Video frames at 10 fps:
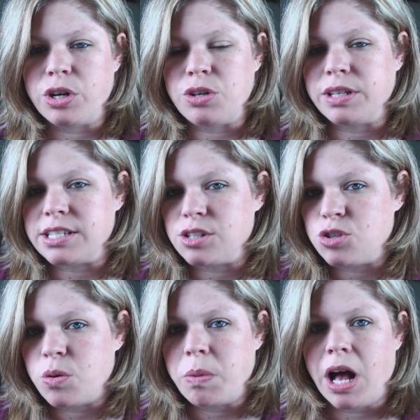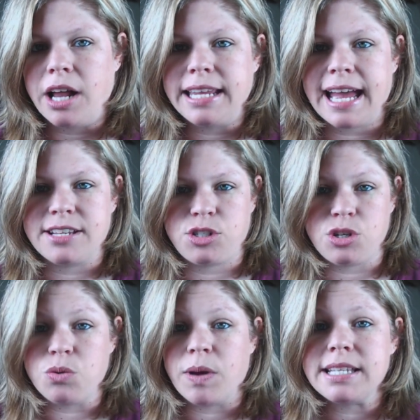or you listened to a
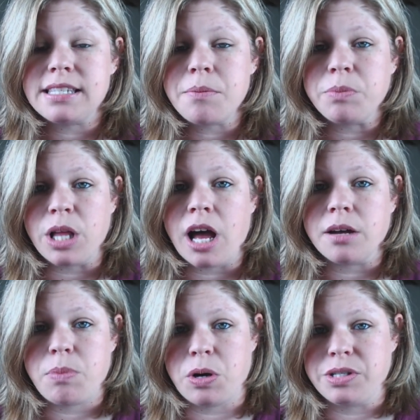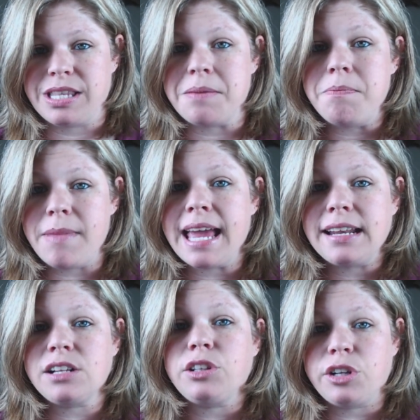podcast, or you read some blog post that
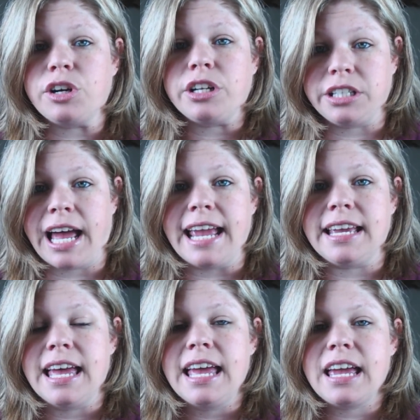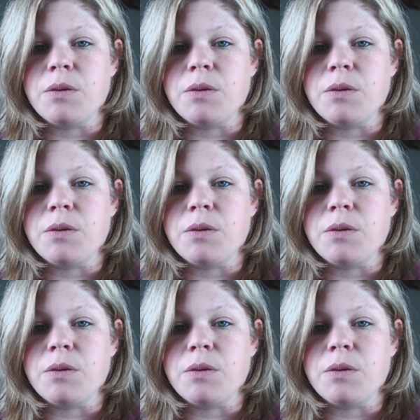made it look like